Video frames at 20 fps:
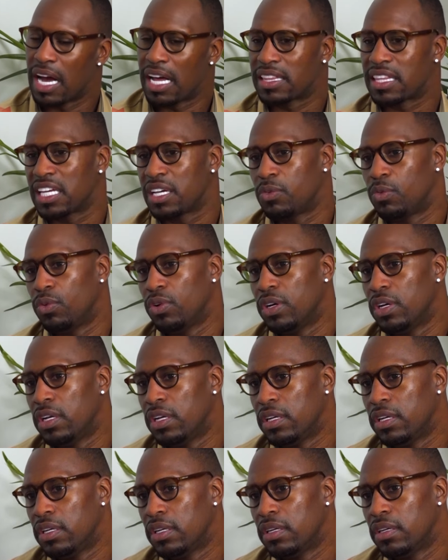think
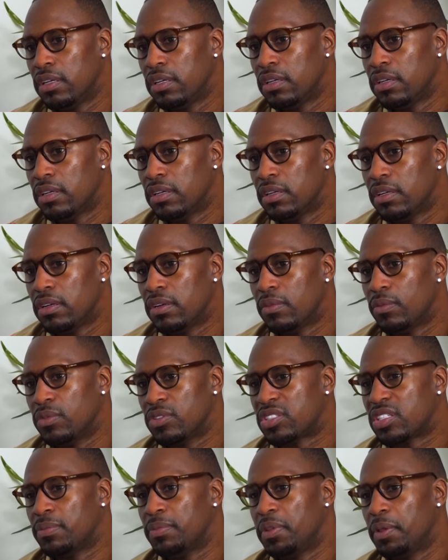when
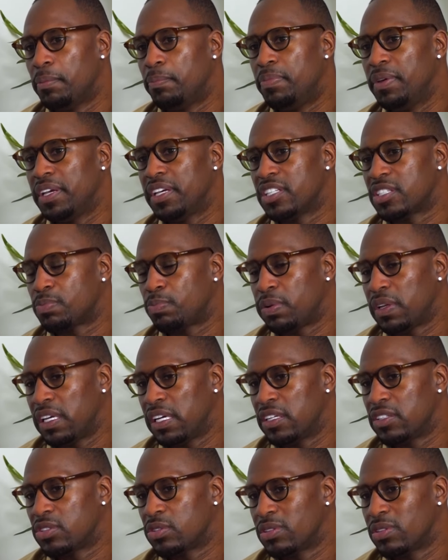some of the biggest players